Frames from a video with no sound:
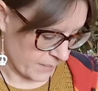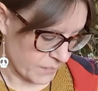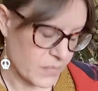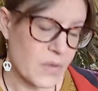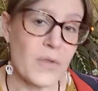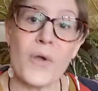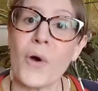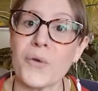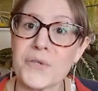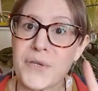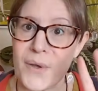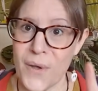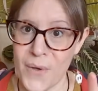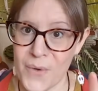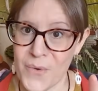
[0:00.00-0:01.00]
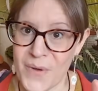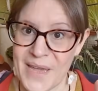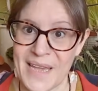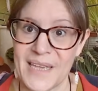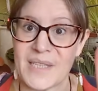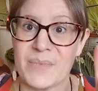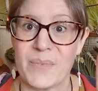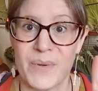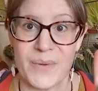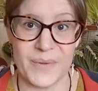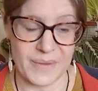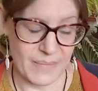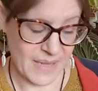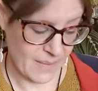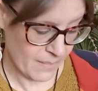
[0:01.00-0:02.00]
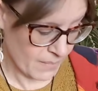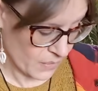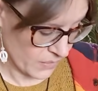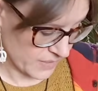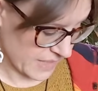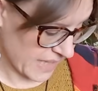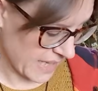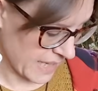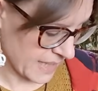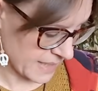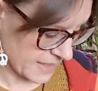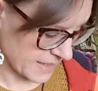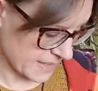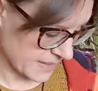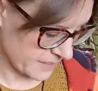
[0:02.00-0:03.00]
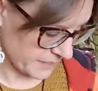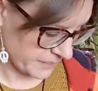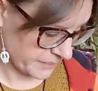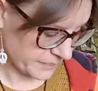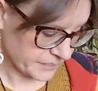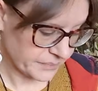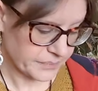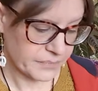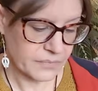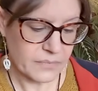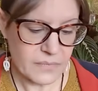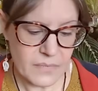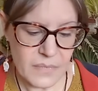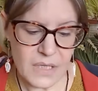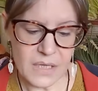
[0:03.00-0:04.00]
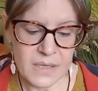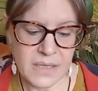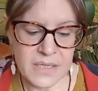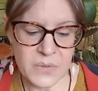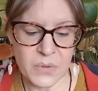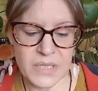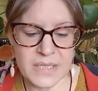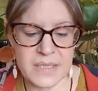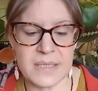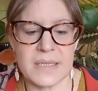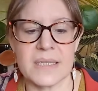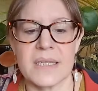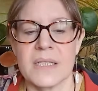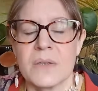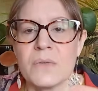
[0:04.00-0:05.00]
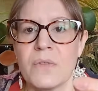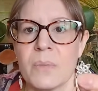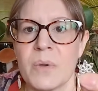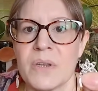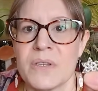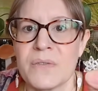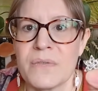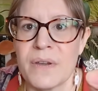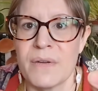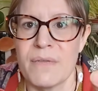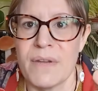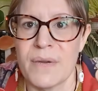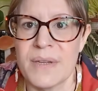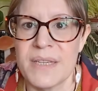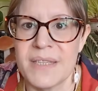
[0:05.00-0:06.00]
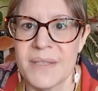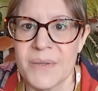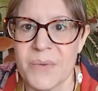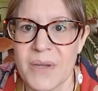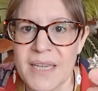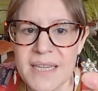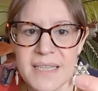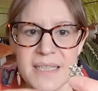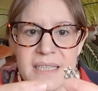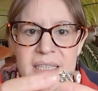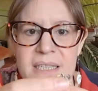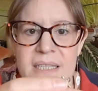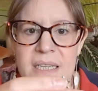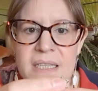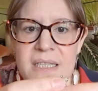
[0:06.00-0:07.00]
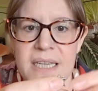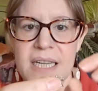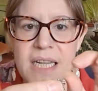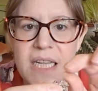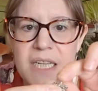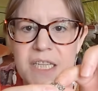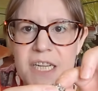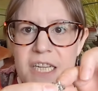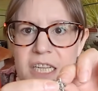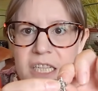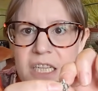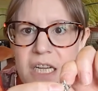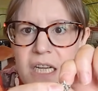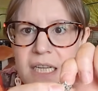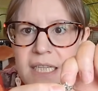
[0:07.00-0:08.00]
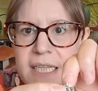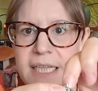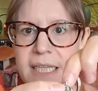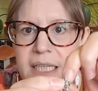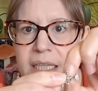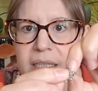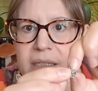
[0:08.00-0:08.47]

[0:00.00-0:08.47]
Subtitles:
Not always, but in most cases. This one isn't silver, but it's very, very sweet. It is a teeny, teeny, tiny